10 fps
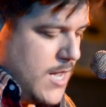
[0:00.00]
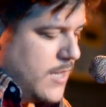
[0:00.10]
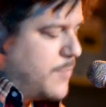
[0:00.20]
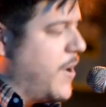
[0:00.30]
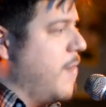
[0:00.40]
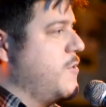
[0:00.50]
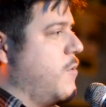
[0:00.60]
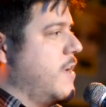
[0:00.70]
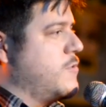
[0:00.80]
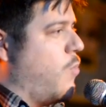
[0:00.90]
The prompt
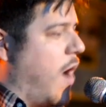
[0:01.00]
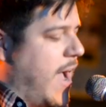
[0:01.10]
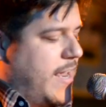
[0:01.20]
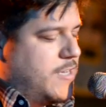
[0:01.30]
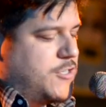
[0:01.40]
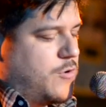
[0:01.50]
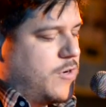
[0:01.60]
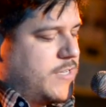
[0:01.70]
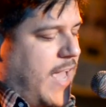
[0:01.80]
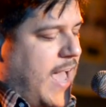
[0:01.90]
was, why is
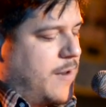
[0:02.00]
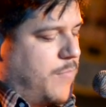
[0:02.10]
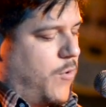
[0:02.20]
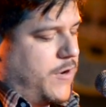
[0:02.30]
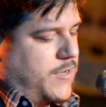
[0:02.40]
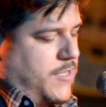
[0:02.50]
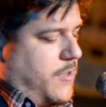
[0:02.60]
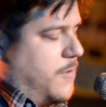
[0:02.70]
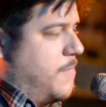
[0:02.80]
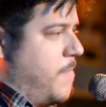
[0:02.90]
your dad important to you?